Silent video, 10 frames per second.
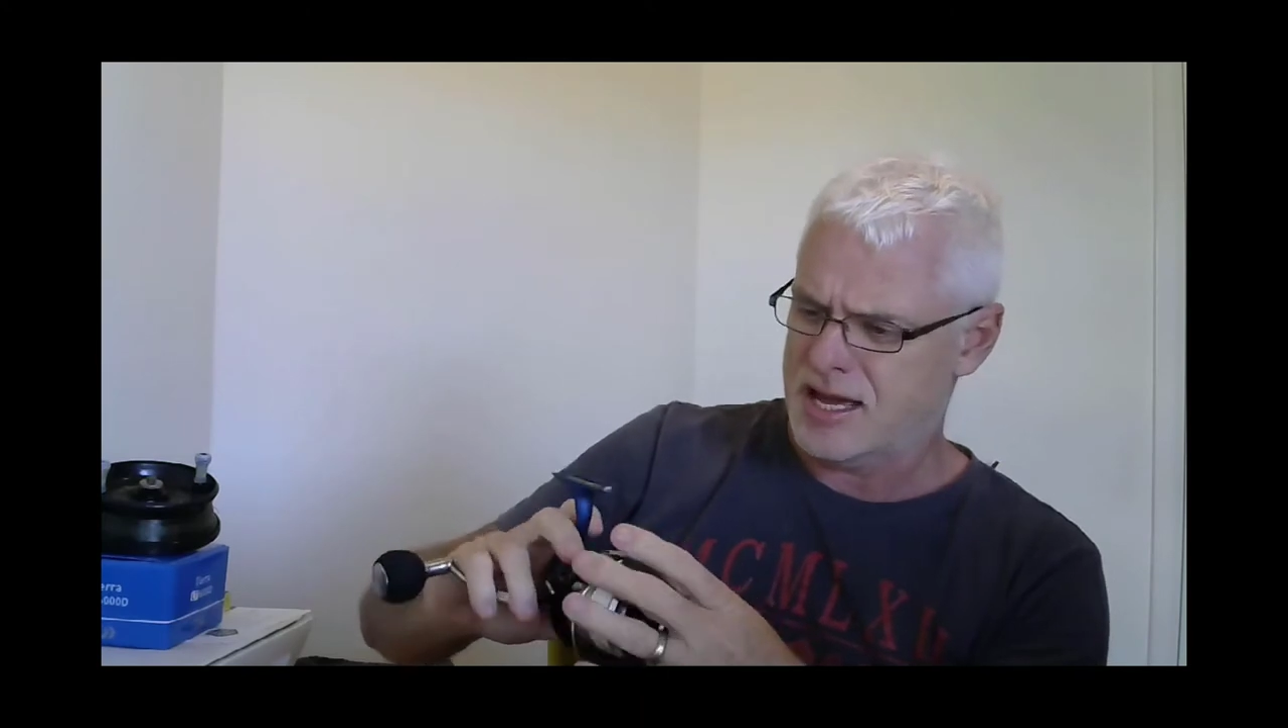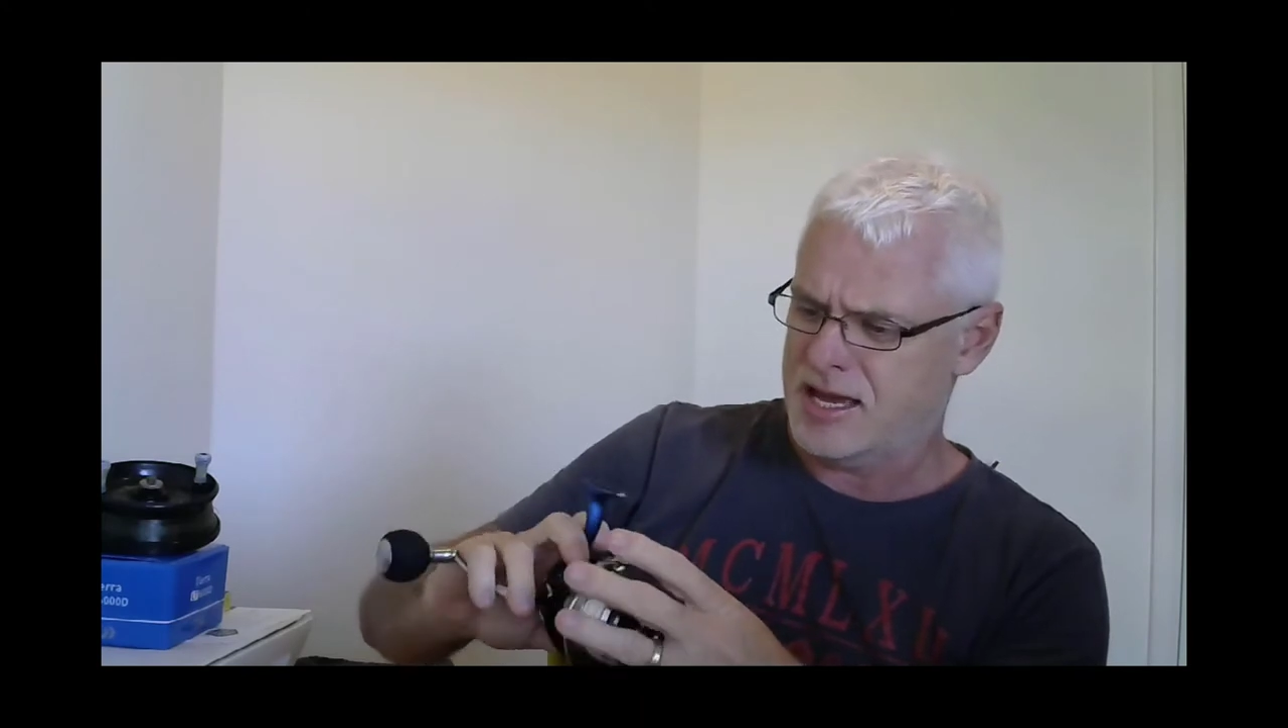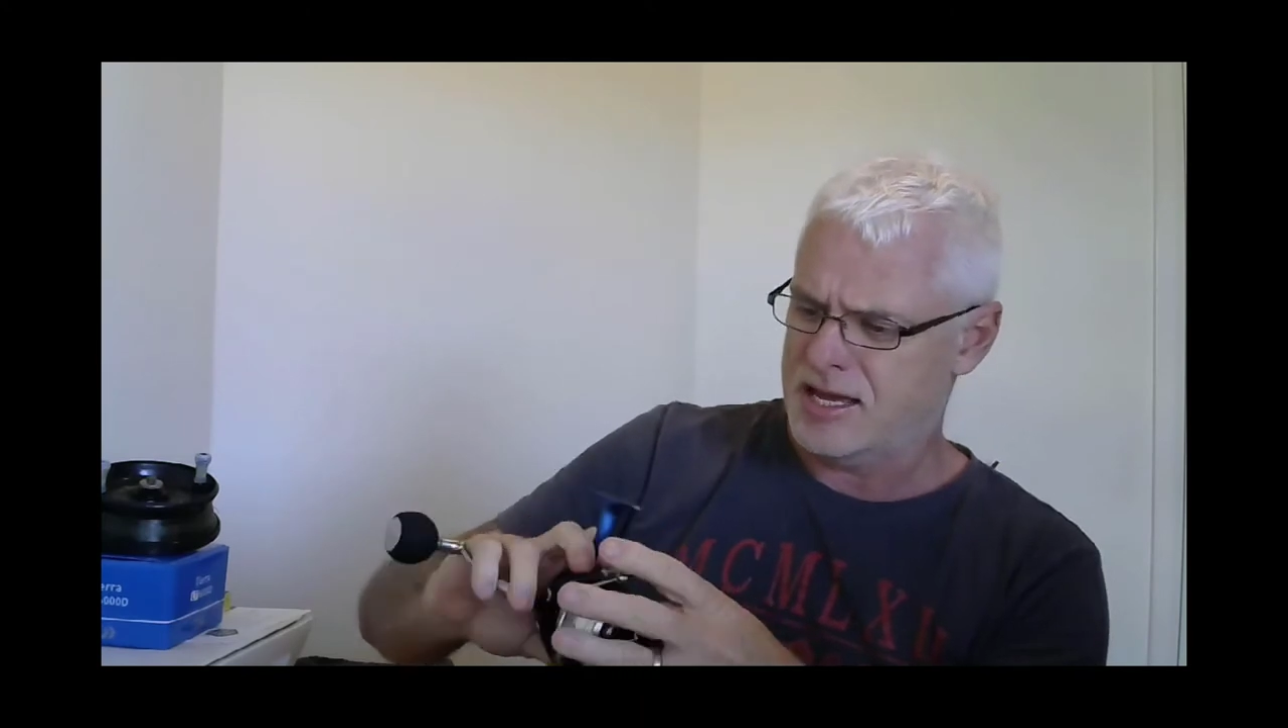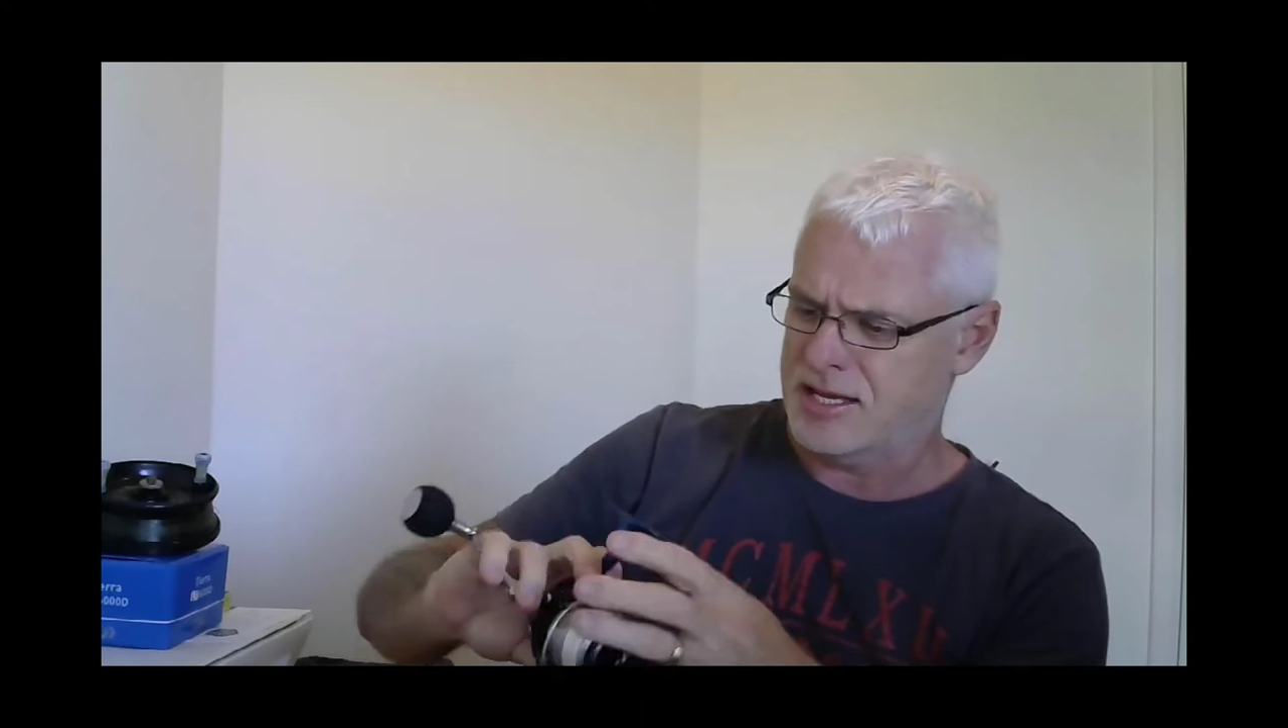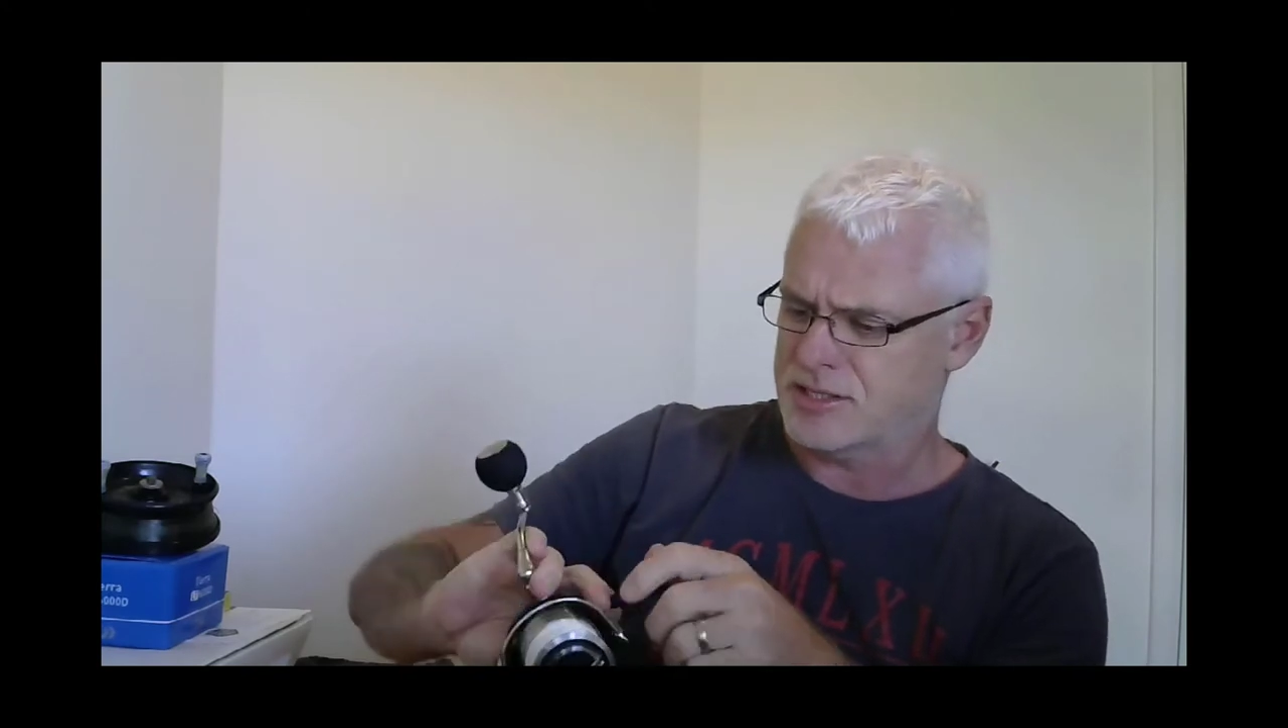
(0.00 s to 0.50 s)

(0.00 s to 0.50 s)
a